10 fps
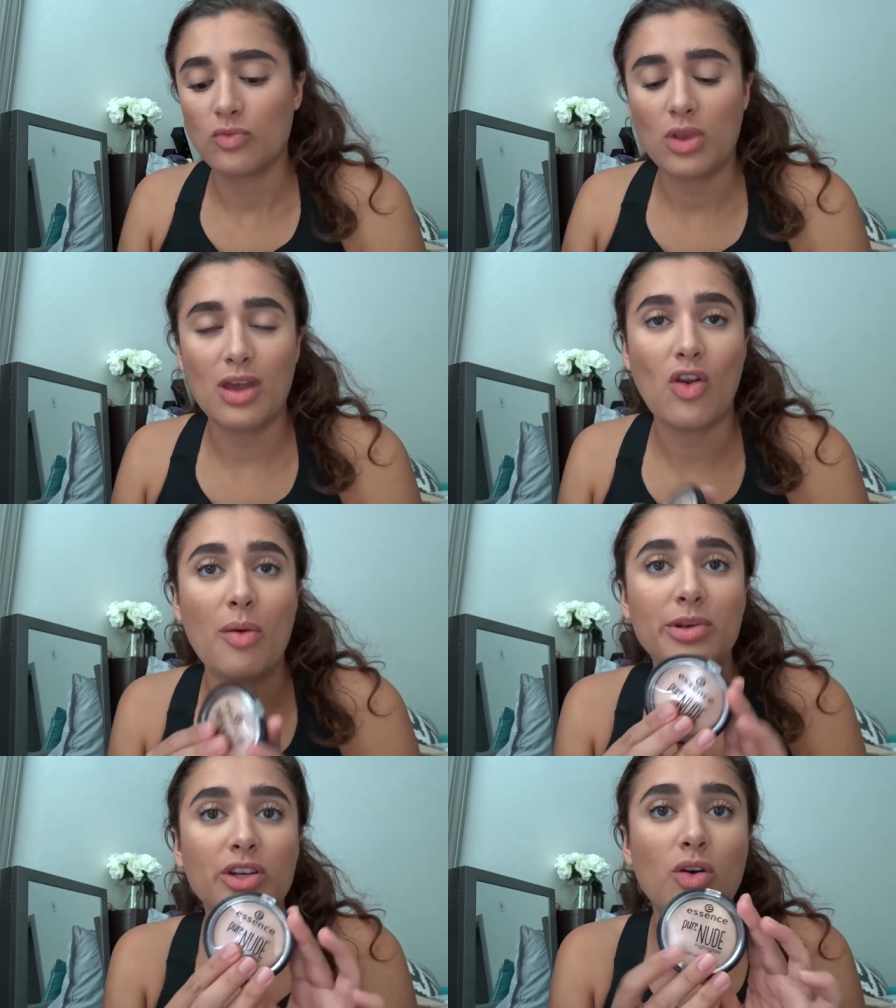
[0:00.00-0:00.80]
Okay, now
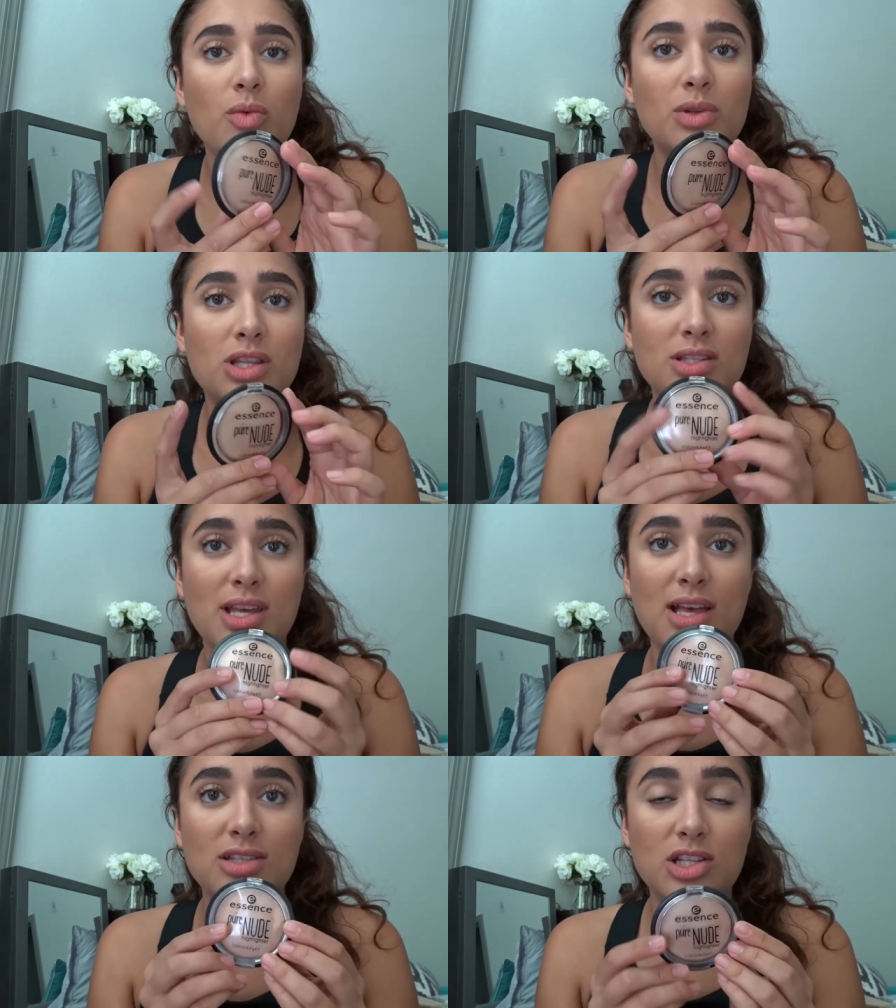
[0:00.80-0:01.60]
I'm gonna go in with this
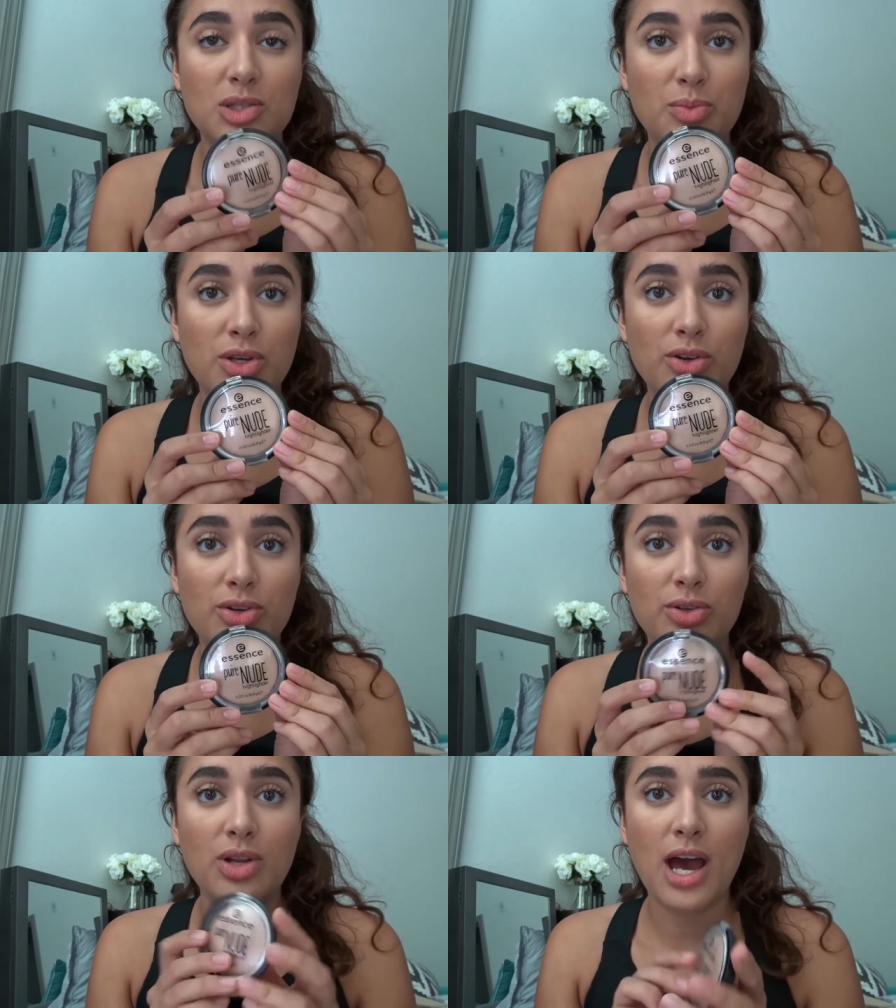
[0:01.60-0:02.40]
Essence Pure
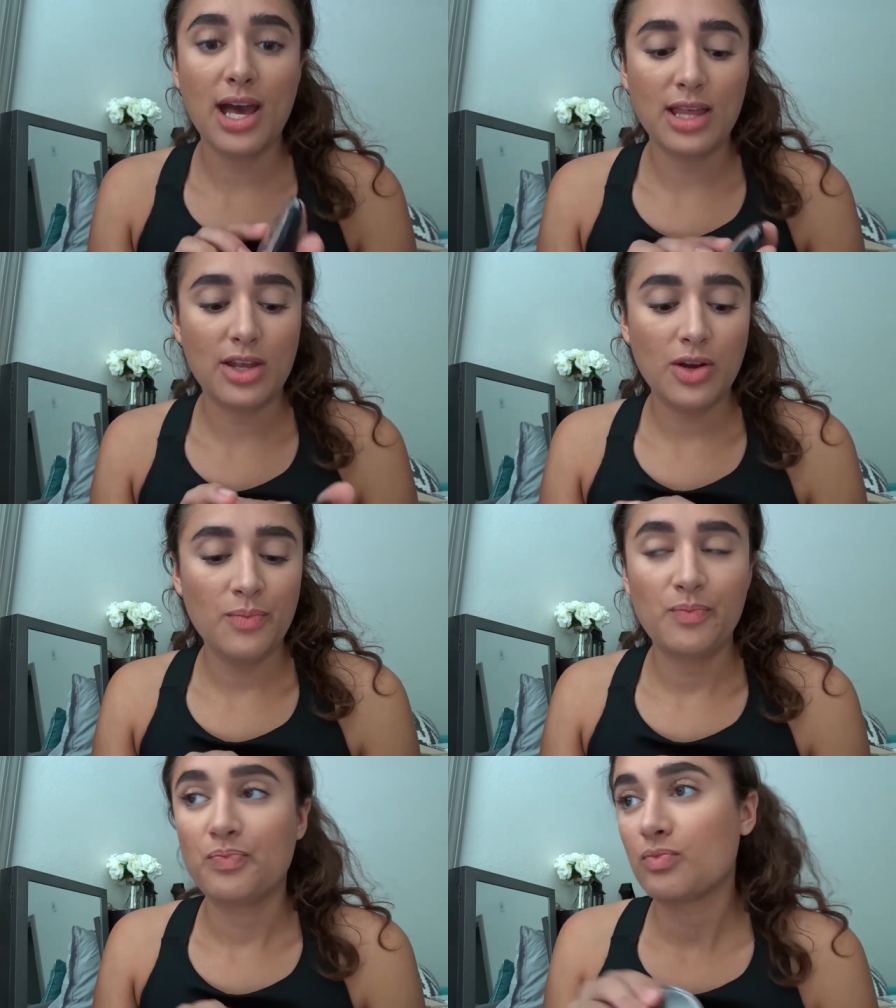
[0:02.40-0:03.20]
Nude
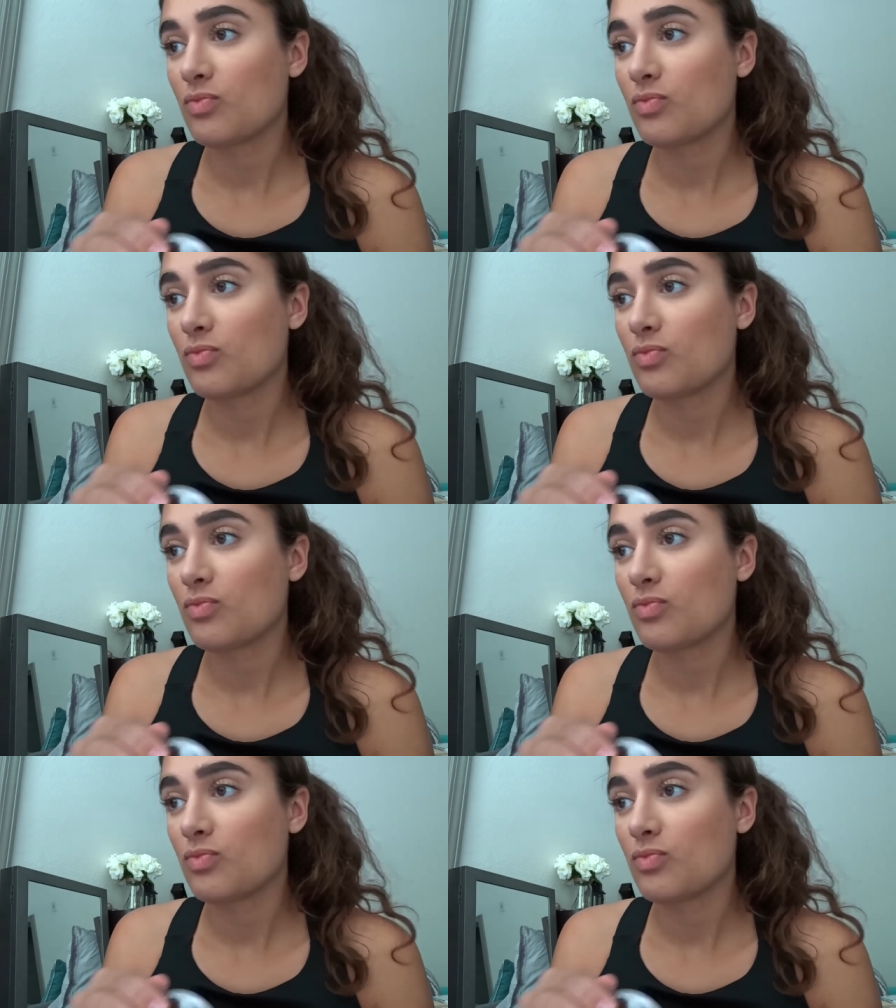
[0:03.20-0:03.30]
Highlighter.